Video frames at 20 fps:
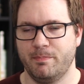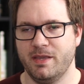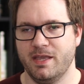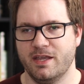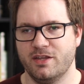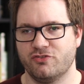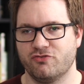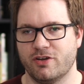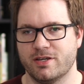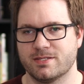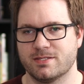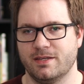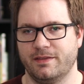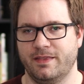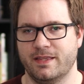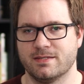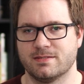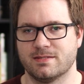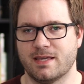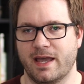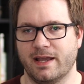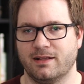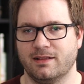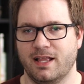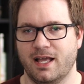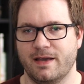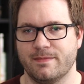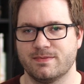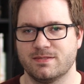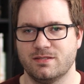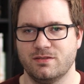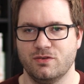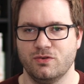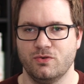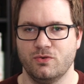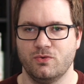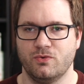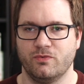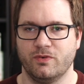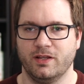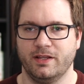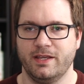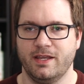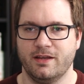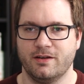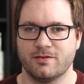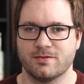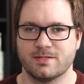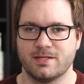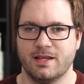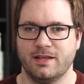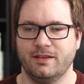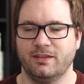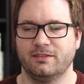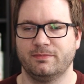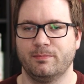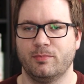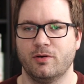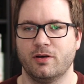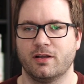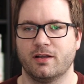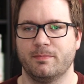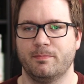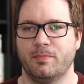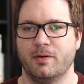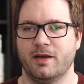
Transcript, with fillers: be interested in the Cyclops to really understand this book,